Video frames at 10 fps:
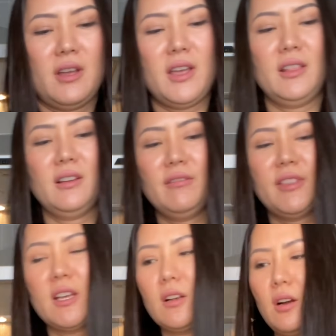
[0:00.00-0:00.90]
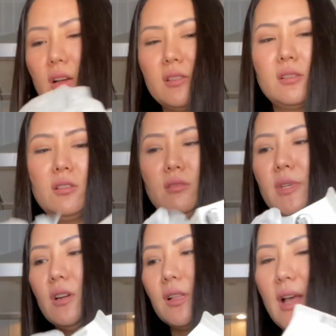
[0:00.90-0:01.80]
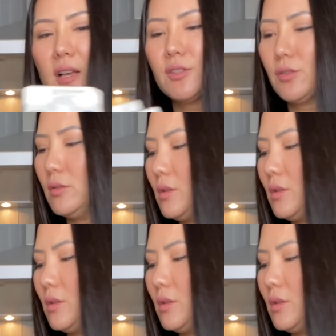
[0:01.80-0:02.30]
I love that Costco milk lasts so